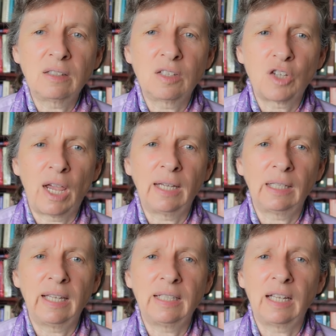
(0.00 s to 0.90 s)
the
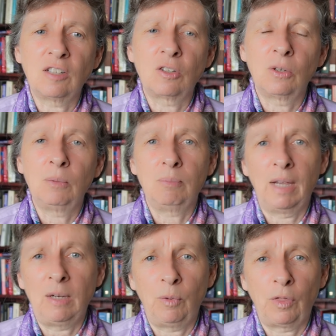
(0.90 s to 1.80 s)
JLN get to
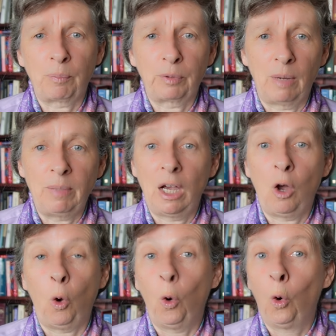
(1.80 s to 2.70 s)
meet with the Premier
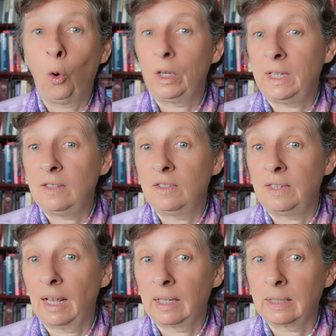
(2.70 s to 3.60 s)
or his
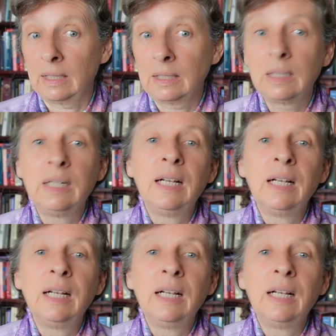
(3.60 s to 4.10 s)
delegate